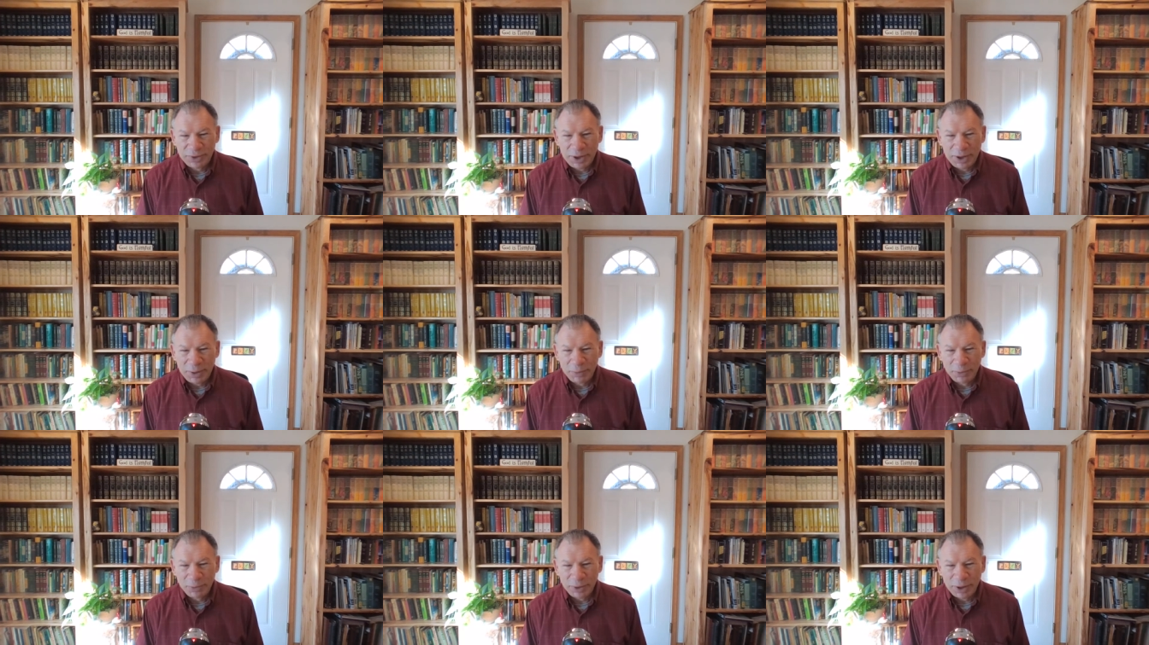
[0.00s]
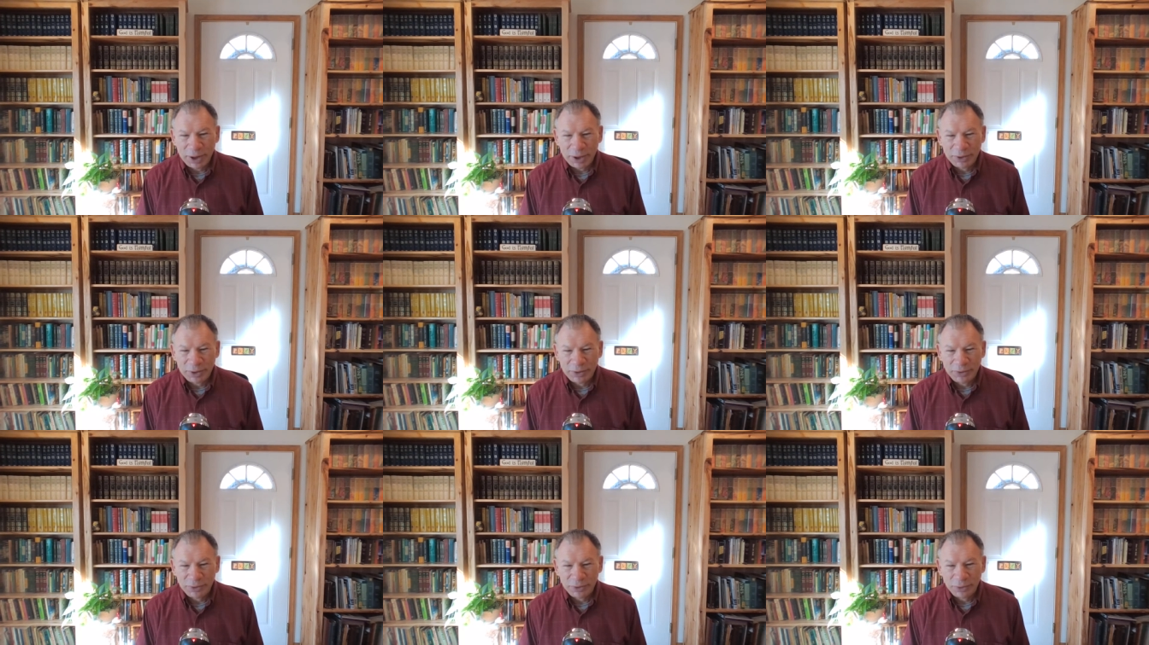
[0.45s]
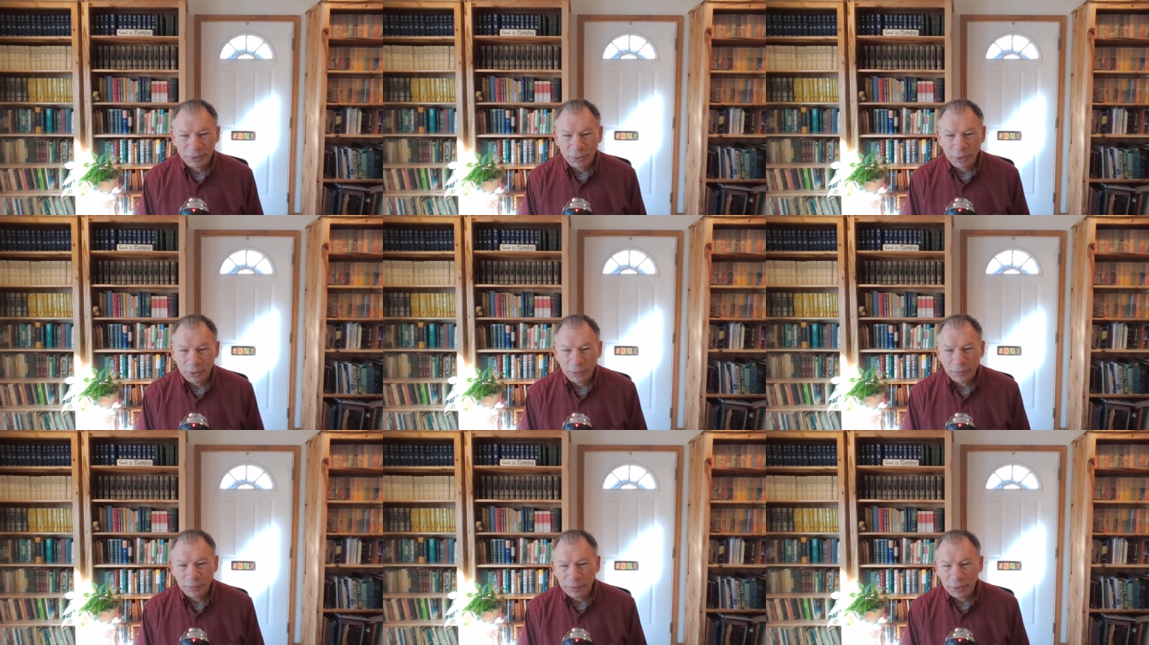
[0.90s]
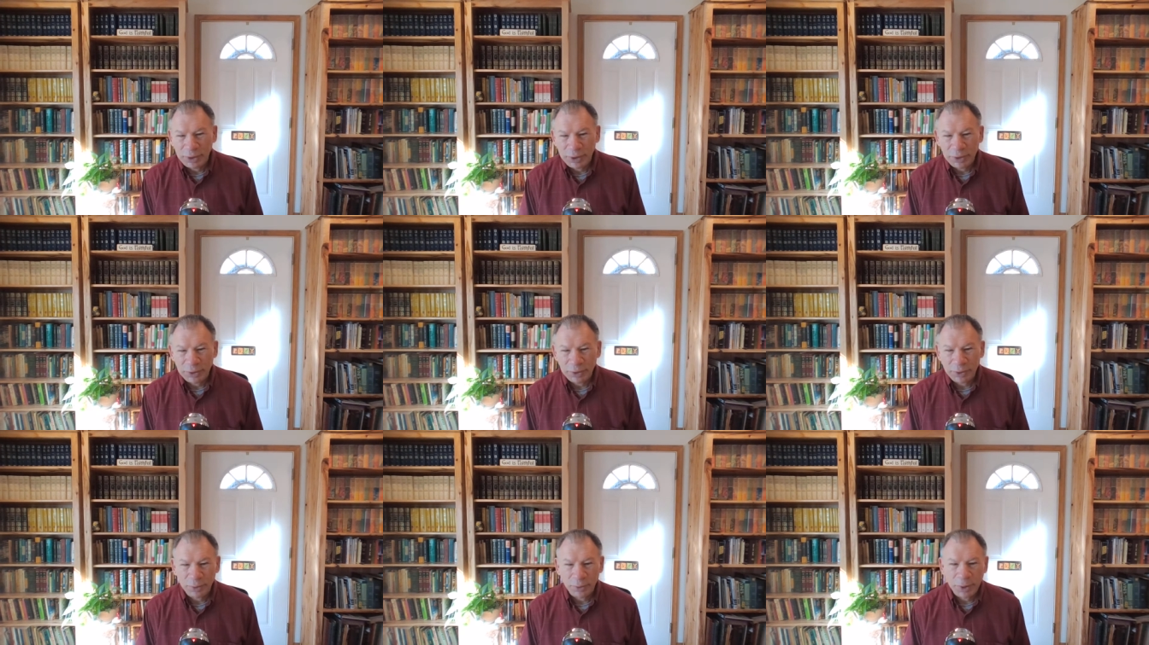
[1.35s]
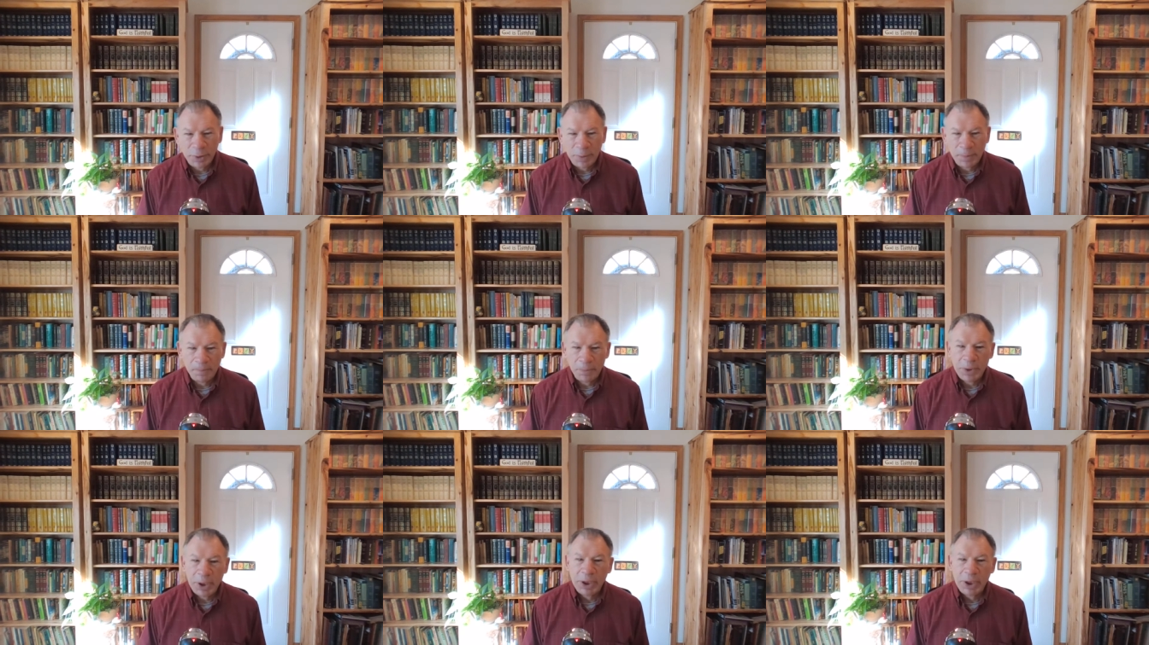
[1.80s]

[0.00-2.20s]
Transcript: name correctly too. Hopefully, oh well.